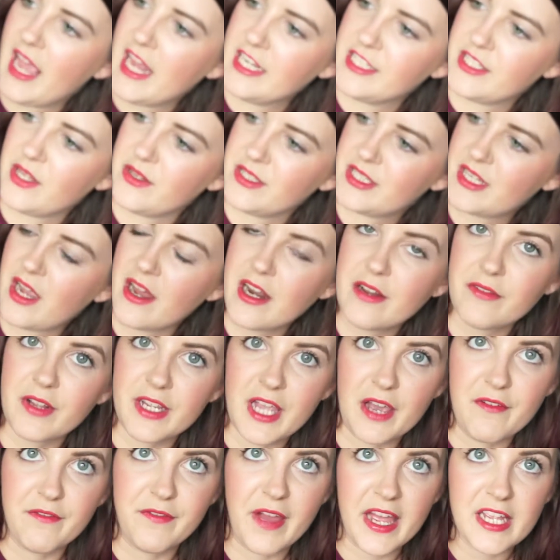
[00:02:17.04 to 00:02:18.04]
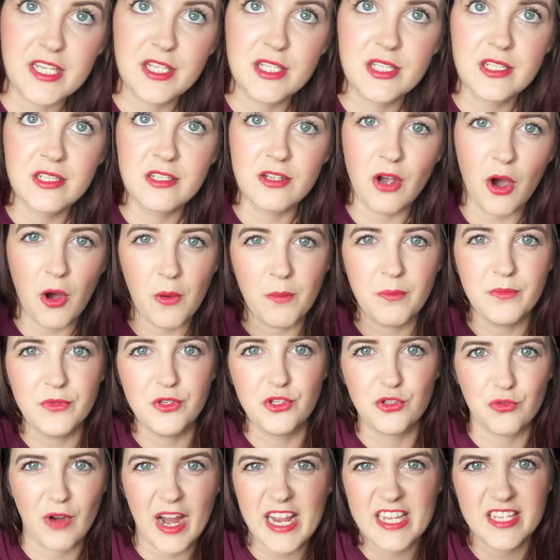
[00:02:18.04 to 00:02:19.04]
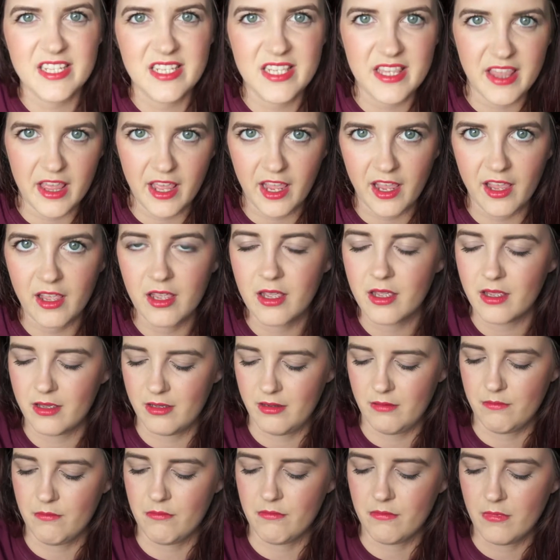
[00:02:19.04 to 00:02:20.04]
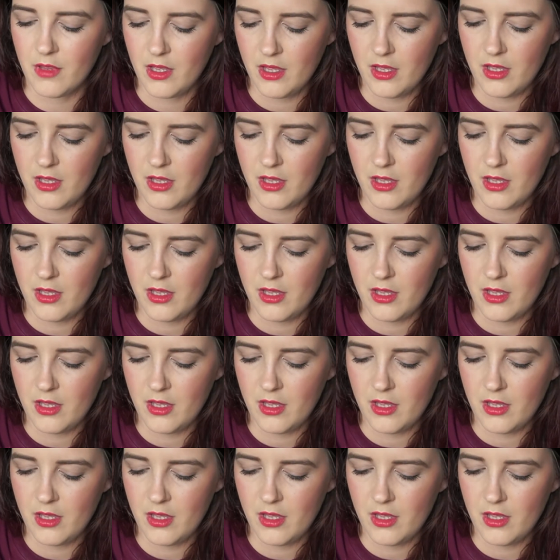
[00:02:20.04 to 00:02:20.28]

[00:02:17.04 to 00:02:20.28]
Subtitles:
end, so it's kind of like a vest top dress thing. And